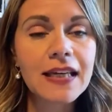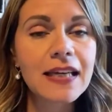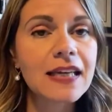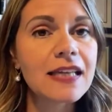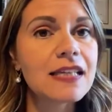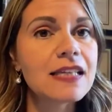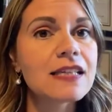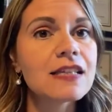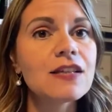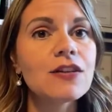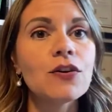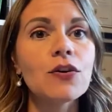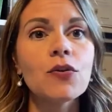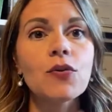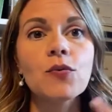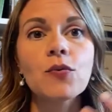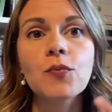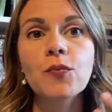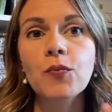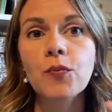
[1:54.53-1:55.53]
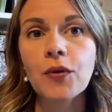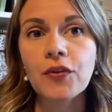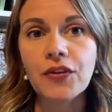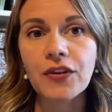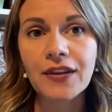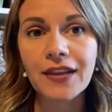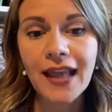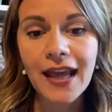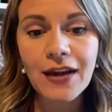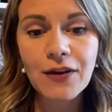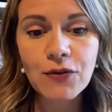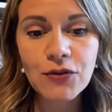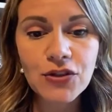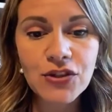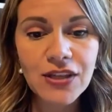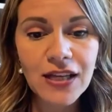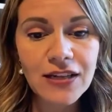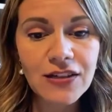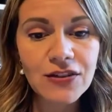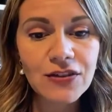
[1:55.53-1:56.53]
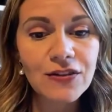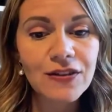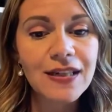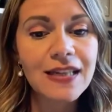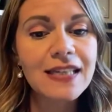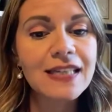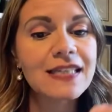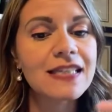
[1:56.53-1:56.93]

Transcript: is, where the language center is.